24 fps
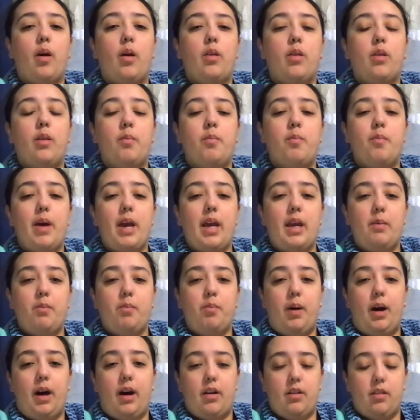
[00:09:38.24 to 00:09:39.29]
The main
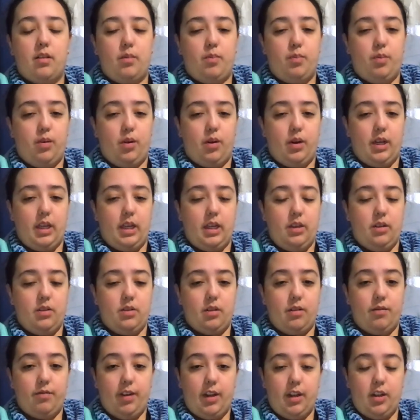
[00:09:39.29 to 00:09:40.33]
part of the plot is
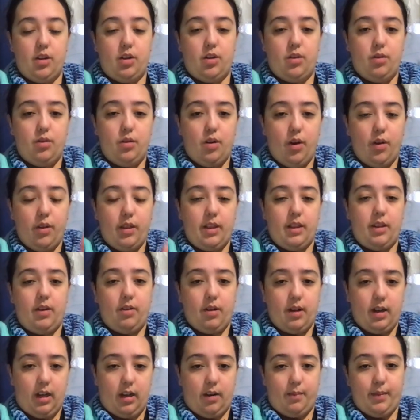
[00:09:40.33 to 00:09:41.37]
you know that there
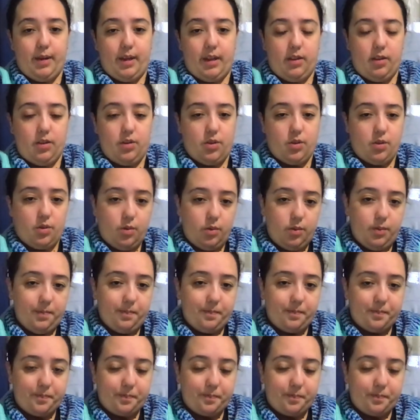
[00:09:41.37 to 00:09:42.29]
are gunmen at the school.